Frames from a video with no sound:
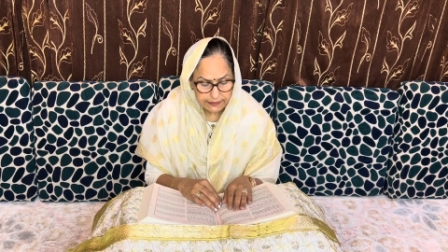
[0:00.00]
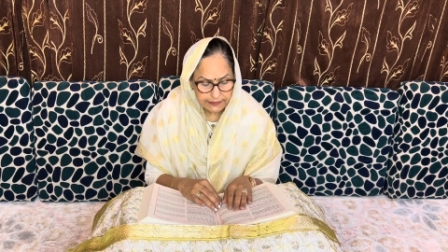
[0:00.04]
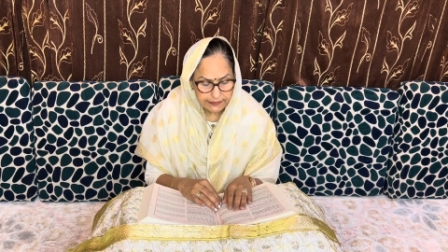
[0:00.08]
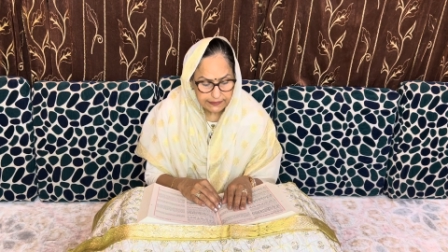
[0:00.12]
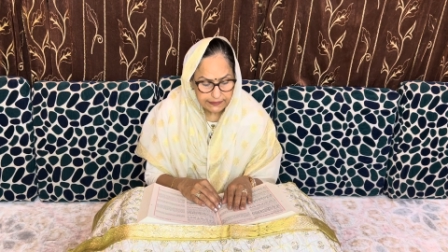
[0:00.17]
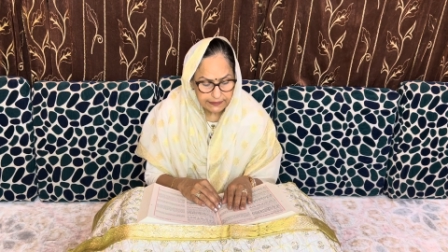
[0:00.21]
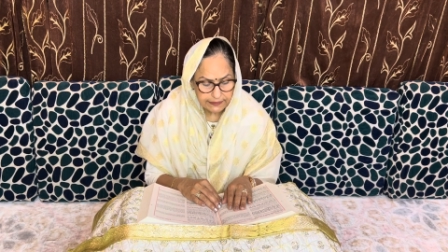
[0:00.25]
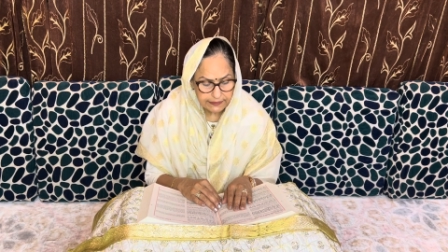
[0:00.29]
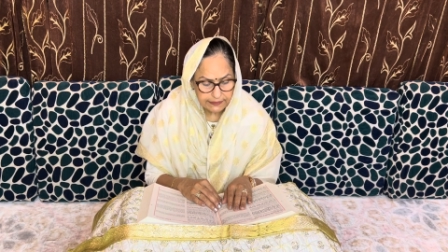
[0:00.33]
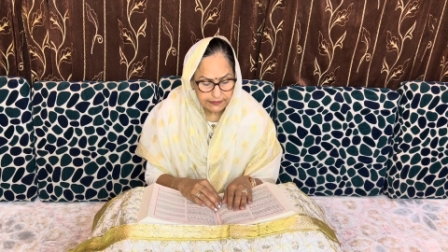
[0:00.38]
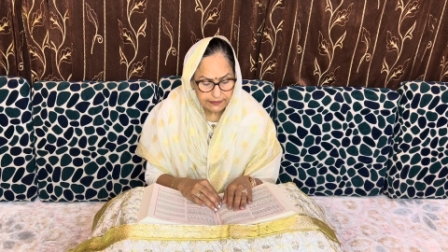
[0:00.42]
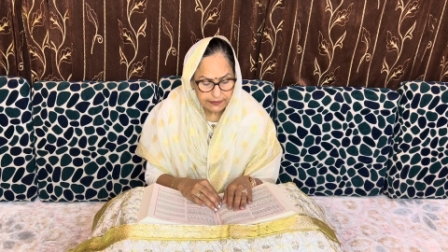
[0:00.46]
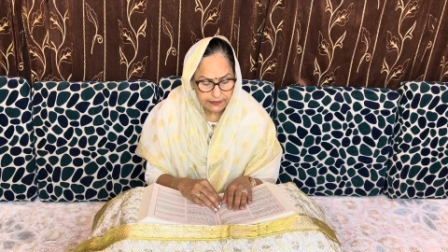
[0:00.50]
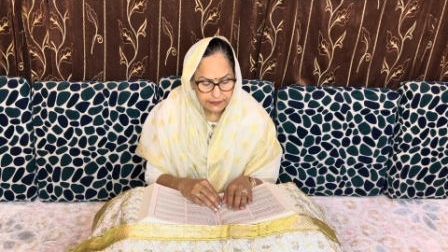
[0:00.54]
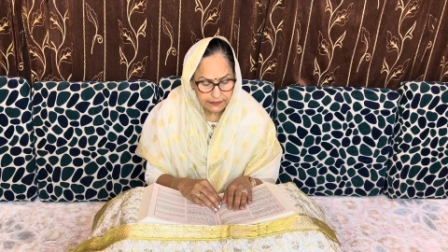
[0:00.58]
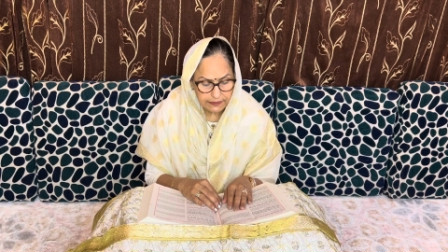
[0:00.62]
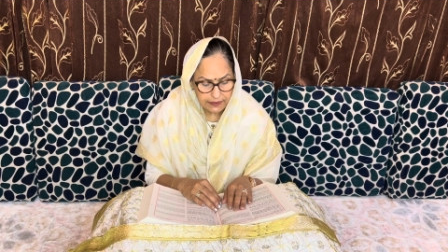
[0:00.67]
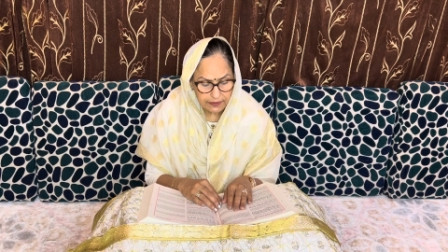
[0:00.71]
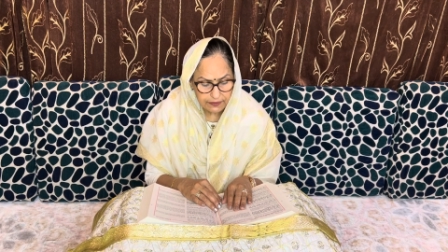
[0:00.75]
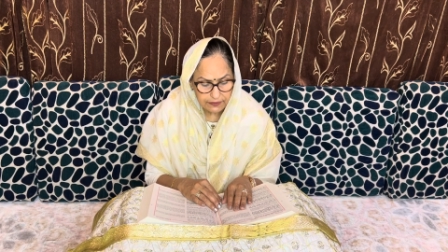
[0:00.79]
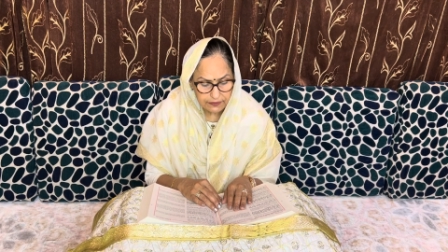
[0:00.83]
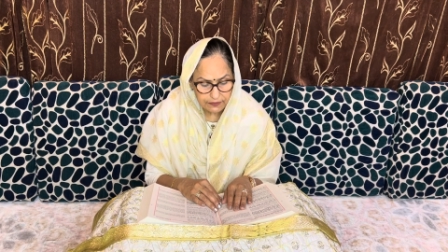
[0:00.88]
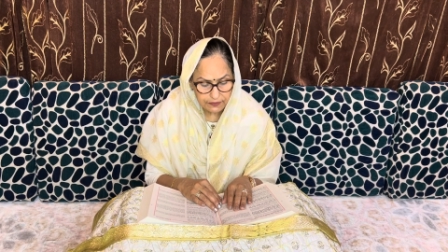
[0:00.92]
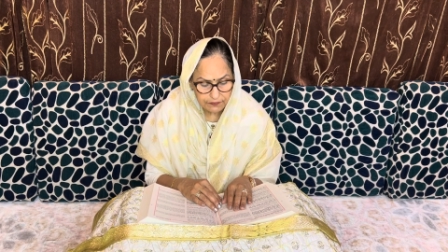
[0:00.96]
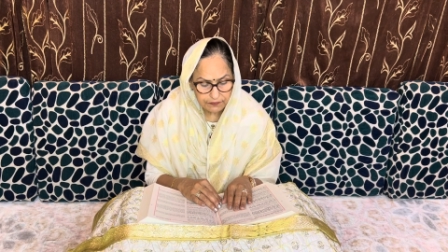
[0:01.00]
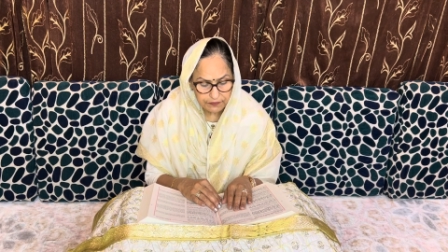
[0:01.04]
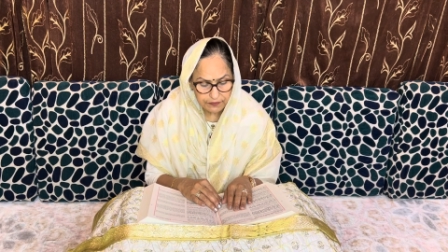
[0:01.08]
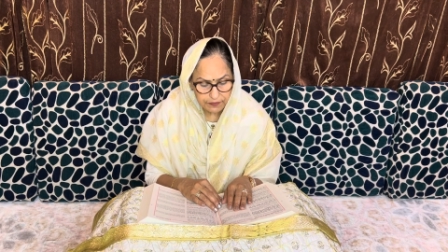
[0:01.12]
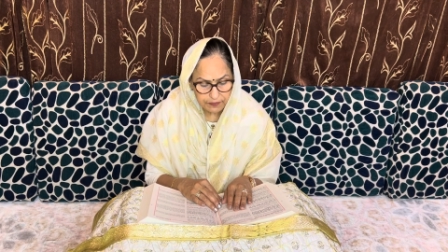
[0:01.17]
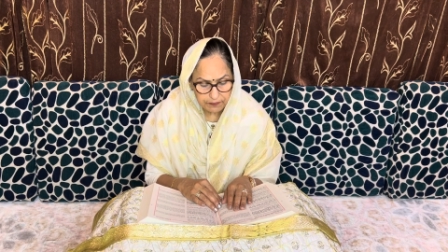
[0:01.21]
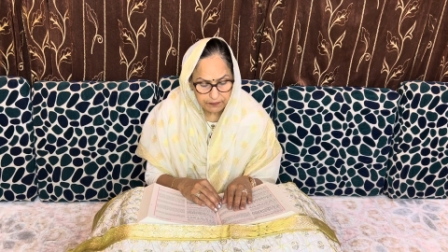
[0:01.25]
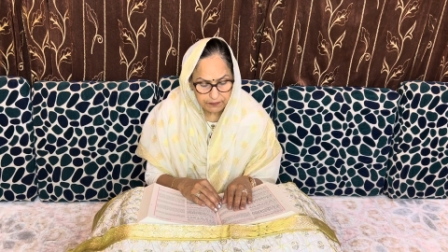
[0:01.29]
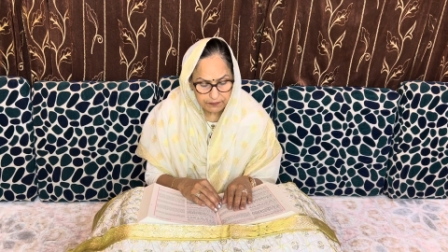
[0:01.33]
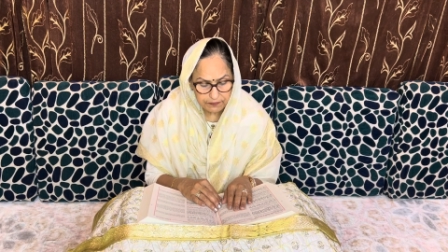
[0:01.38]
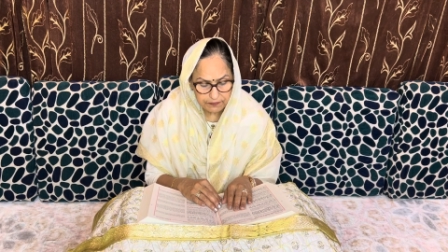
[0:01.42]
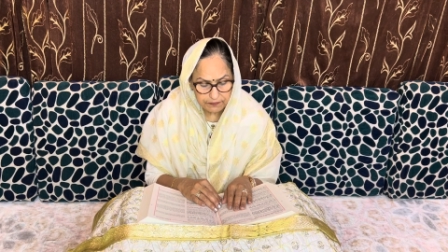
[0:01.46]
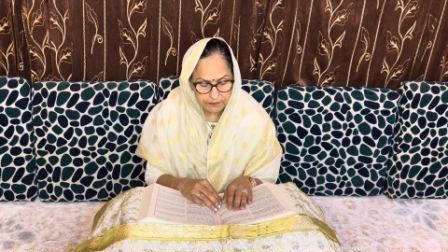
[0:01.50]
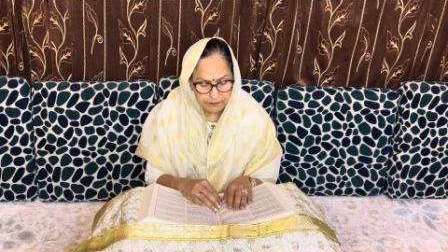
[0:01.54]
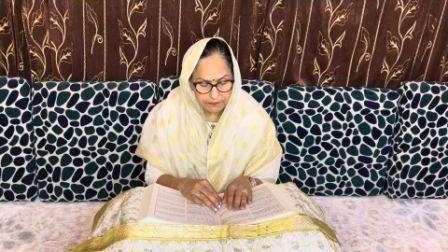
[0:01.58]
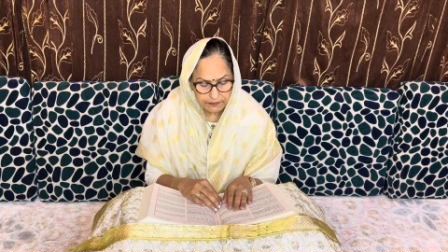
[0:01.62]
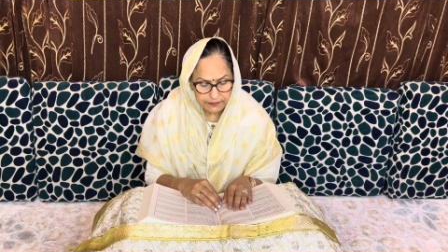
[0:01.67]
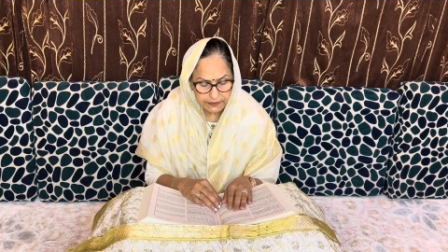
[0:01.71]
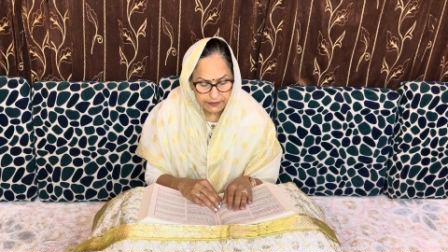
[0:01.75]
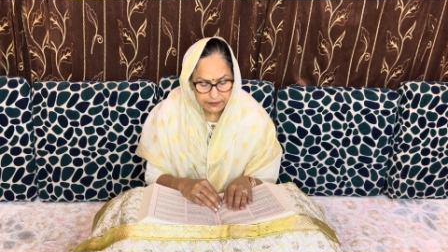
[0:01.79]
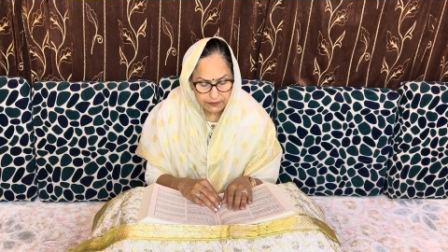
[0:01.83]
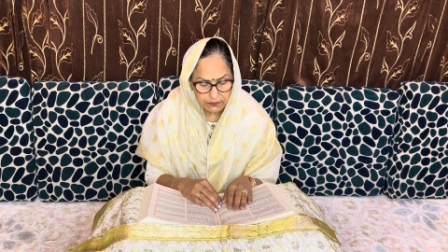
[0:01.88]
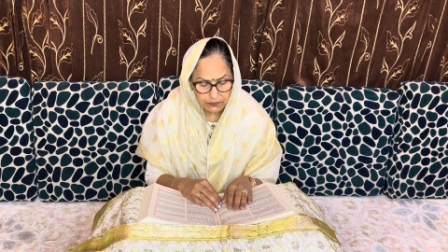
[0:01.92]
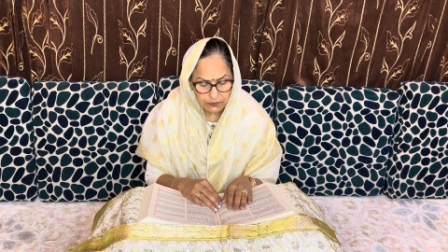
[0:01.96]
Seek the shelter of Him
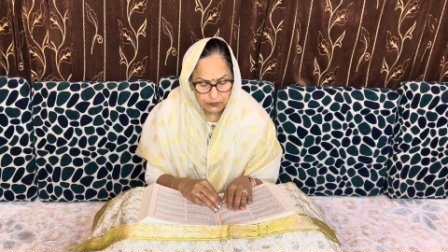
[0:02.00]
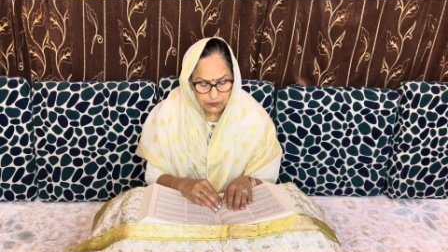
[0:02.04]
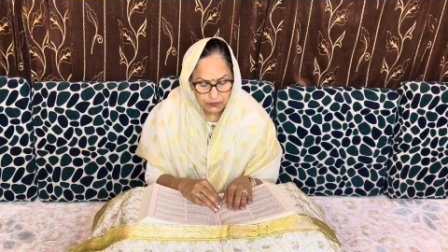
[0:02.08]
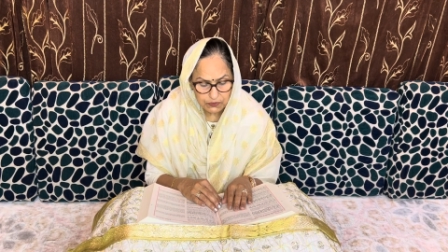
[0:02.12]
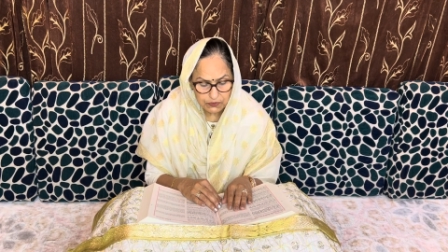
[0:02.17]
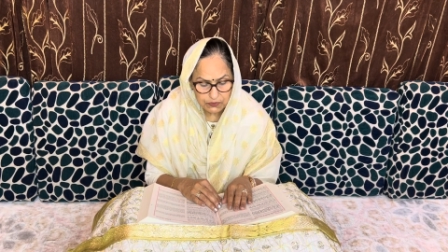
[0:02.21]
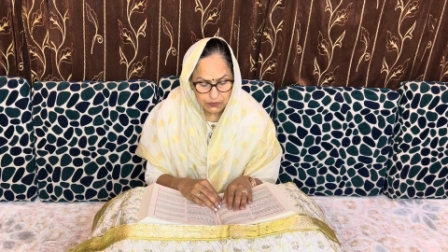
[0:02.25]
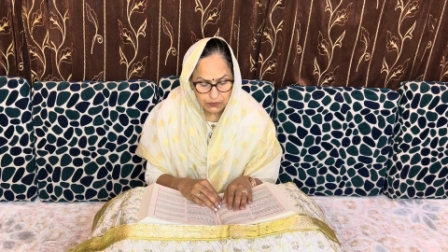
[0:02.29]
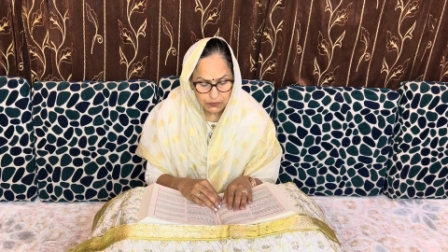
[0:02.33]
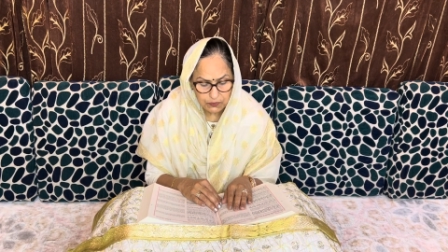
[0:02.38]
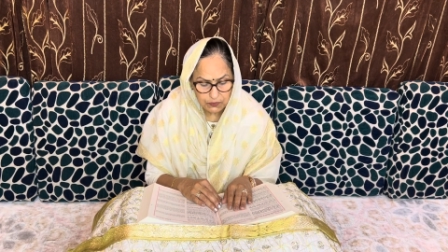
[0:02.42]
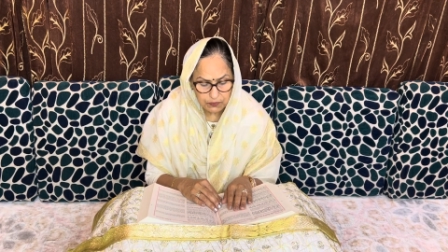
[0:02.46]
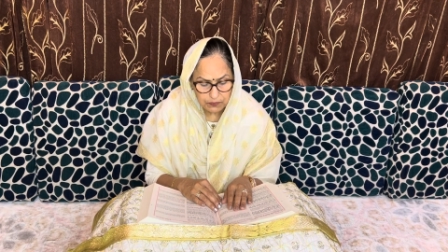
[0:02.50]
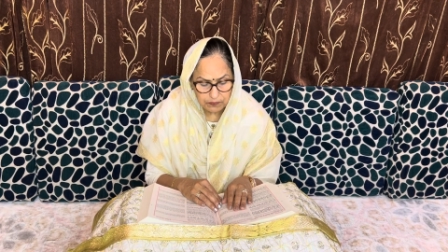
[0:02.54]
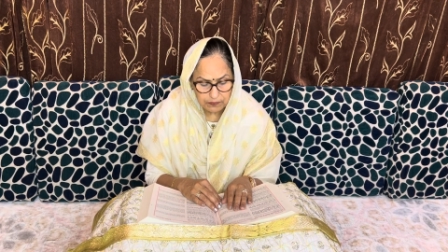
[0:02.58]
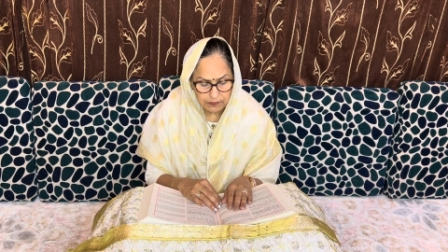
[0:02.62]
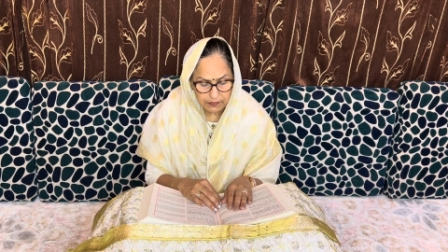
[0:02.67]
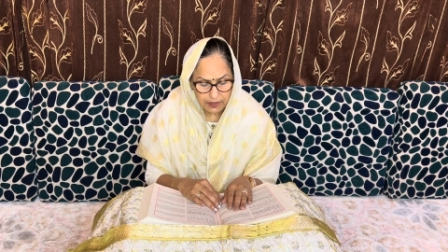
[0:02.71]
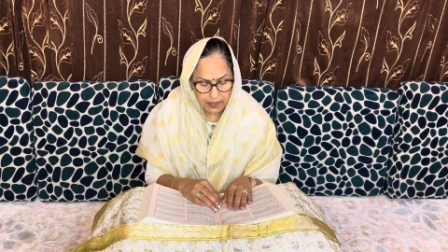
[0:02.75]
within whose home